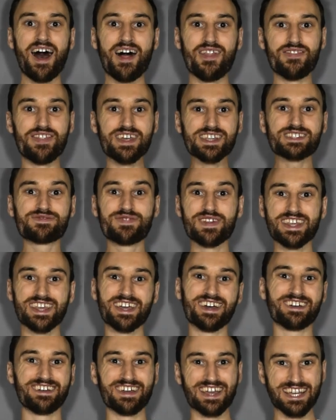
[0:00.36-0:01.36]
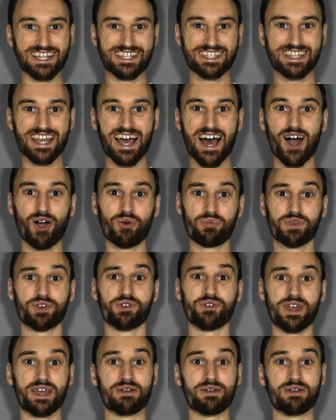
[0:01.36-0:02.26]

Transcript: This video is to help you